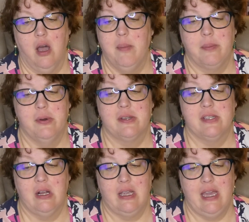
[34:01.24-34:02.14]
comic books
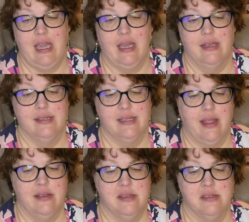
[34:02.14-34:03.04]
are king,
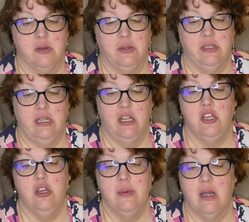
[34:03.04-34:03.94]
silence is golden, and
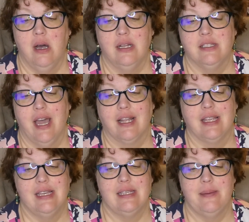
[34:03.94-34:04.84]
human contact
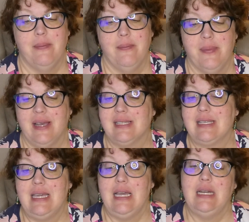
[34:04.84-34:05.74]
is a
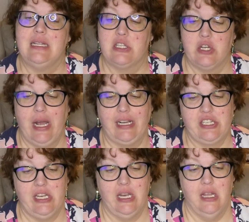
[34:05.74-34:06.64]
pesky
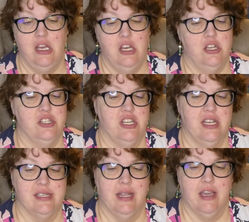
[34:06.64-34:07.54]
distraction. She
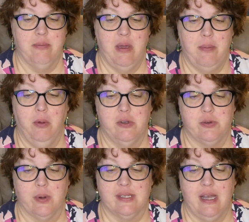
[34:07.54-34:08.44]
doesn't like people,
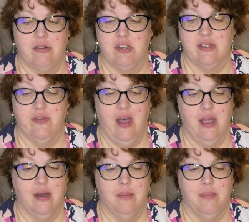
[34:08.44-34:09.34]
which works out just
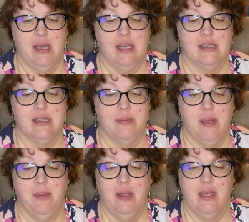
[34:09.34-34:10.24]
fine, because the
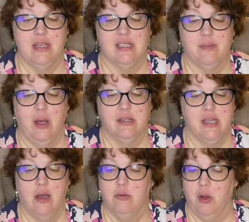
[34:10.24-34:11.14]
people in this small
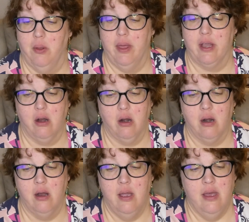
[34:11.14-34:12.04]
town don't like her.
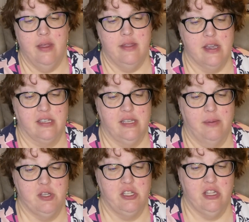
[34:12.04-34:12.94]
The
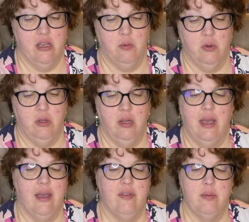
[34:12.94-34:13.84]
exception to that rule,
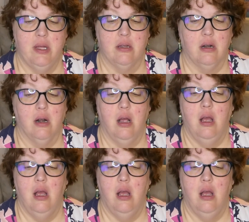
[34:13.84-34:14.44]
Evan Miller,